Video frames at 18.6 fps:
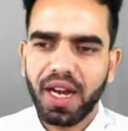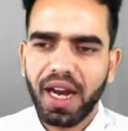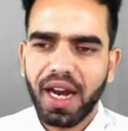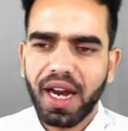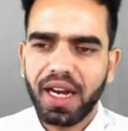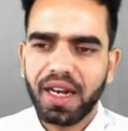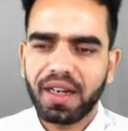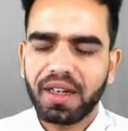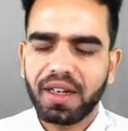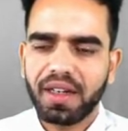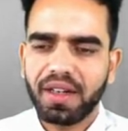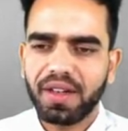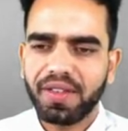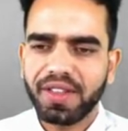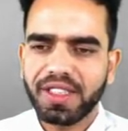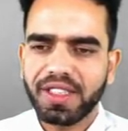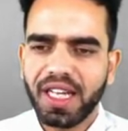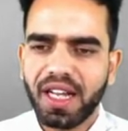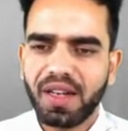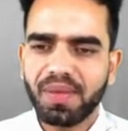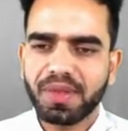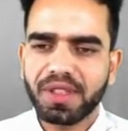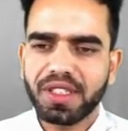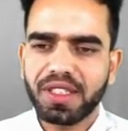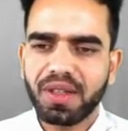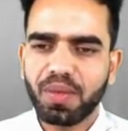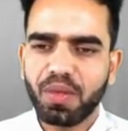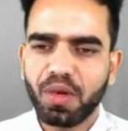and which helps
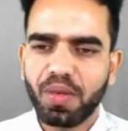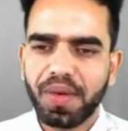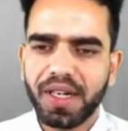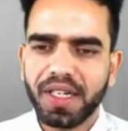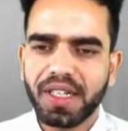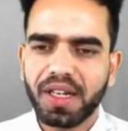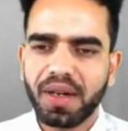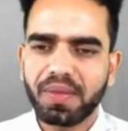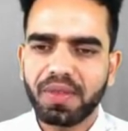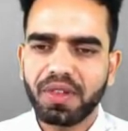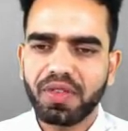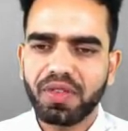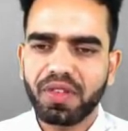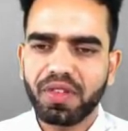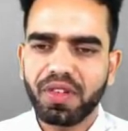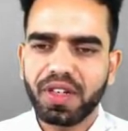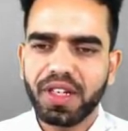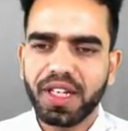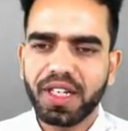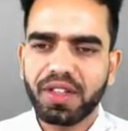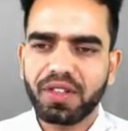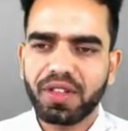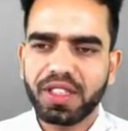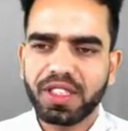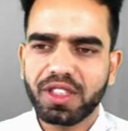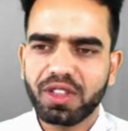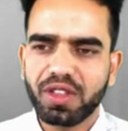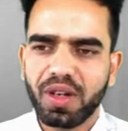in the movement of the food into the
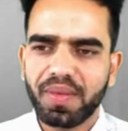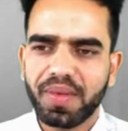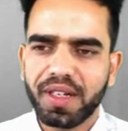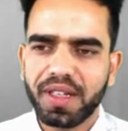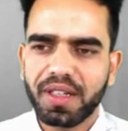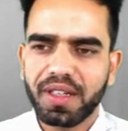stomach.